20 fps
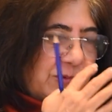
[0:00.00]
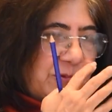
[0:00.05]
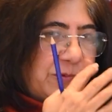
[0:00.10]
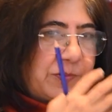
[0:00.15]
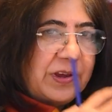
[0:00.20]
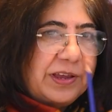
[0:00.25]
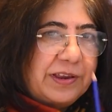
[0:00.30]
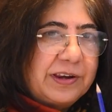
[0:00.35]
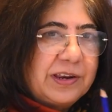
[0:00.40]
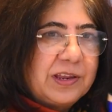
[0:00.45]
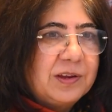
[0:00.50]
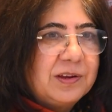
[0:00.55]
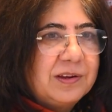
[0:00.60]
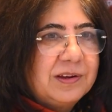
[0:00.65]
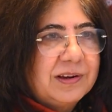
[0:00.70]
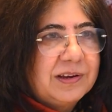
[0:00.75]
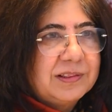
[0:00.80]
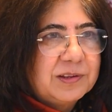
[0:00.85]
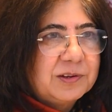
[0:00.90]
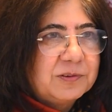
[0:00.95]
varying
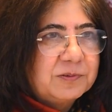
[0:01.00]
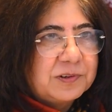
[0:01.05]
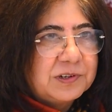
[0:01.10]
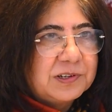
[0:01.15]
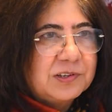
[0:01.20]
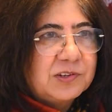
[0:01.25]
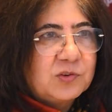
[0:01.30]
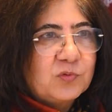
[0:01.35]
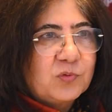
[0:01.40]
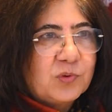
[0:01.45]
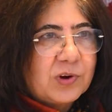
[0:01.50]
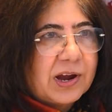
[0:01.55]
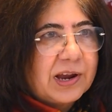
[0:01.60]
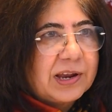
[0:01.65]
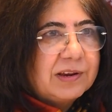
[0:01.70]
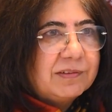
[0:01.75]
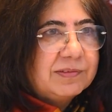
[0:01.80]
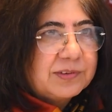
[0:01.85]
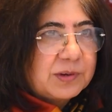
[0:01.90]
in the first five.